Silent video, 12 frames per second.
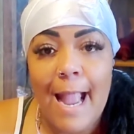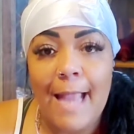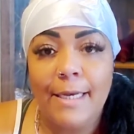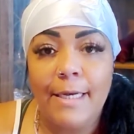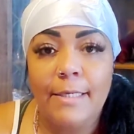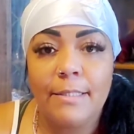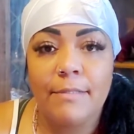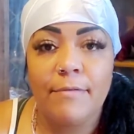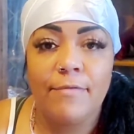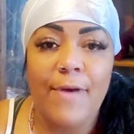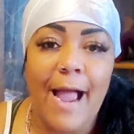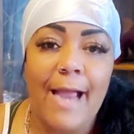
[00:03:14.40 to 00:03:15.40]
and it is
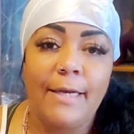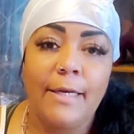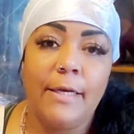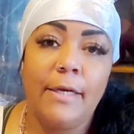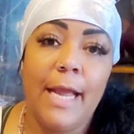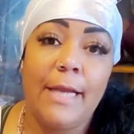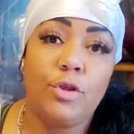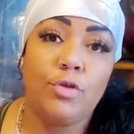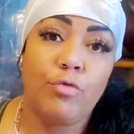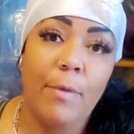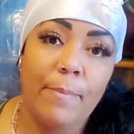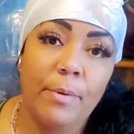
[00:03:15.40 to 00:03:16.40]
divided and
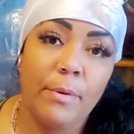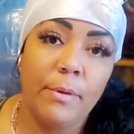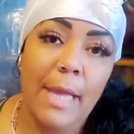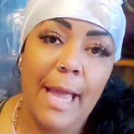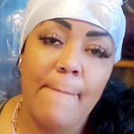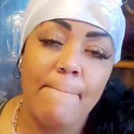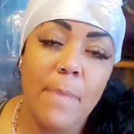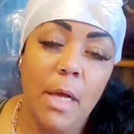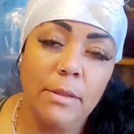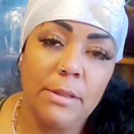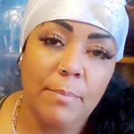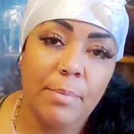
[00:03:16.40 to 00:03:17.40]
tripled and
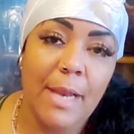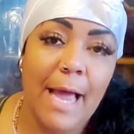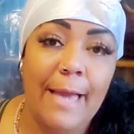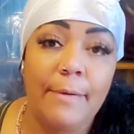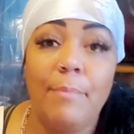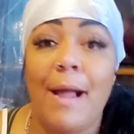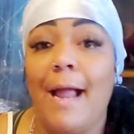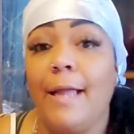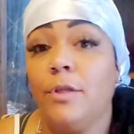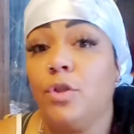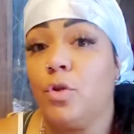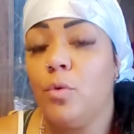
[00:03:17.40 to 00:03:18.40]
multiplied
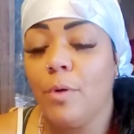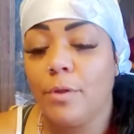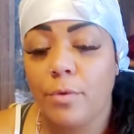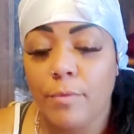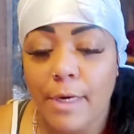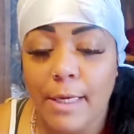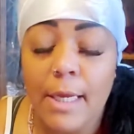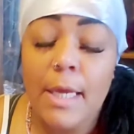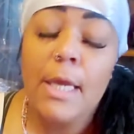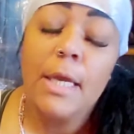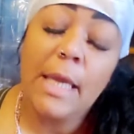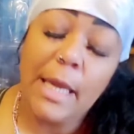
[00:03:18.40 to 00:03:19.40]
by two or three,
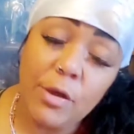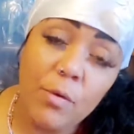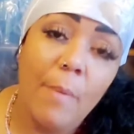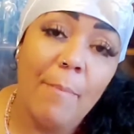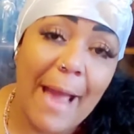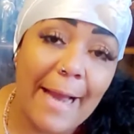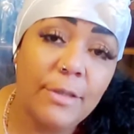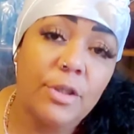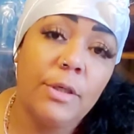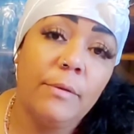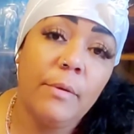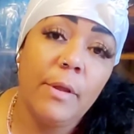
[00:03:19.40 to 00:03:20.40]
can you
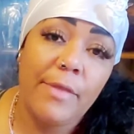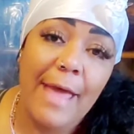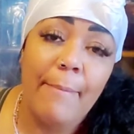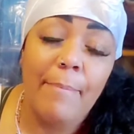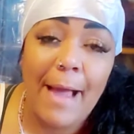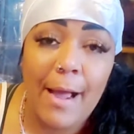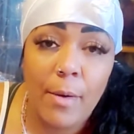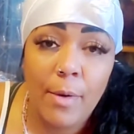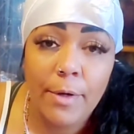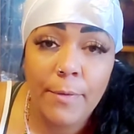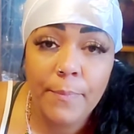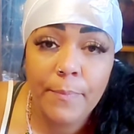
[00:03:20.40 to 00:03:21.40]
imagine that
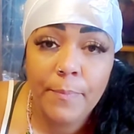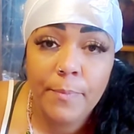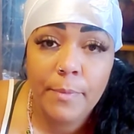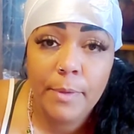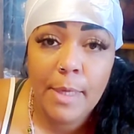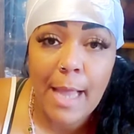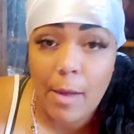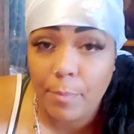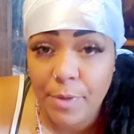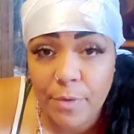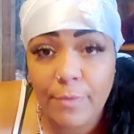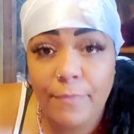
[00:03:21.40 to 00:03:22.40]
power? How
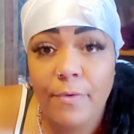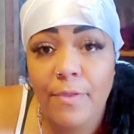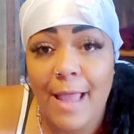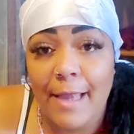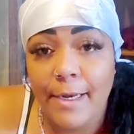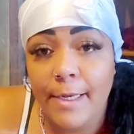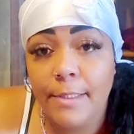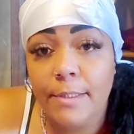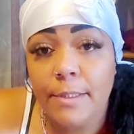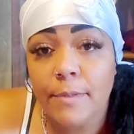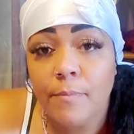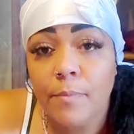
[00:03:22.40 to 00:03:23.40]
beautiful that
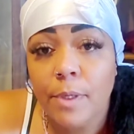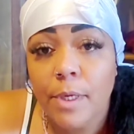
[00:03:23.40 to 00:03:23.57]
is?